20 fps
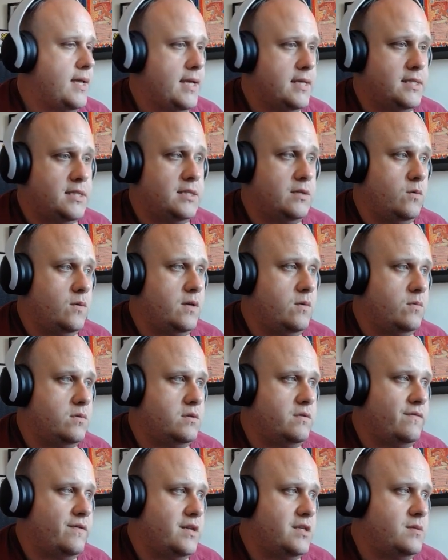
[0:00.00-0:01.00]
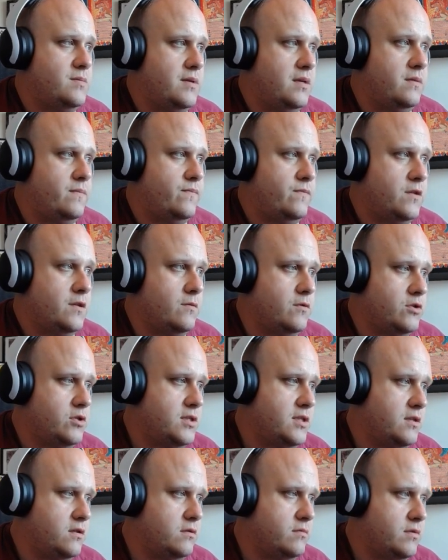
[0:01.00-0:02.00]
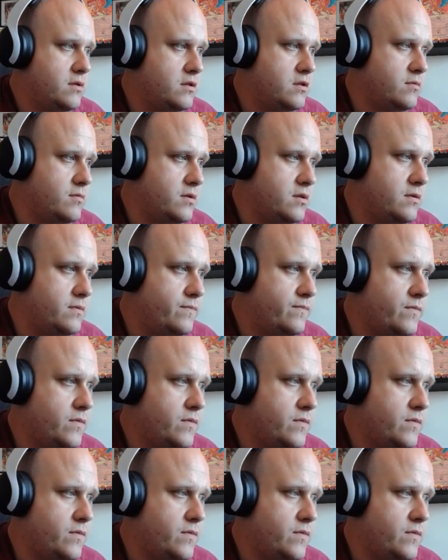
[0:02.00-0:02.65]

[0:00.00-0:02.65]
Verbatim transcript: Guess this little kid wants to face me. What's your single Pokemon?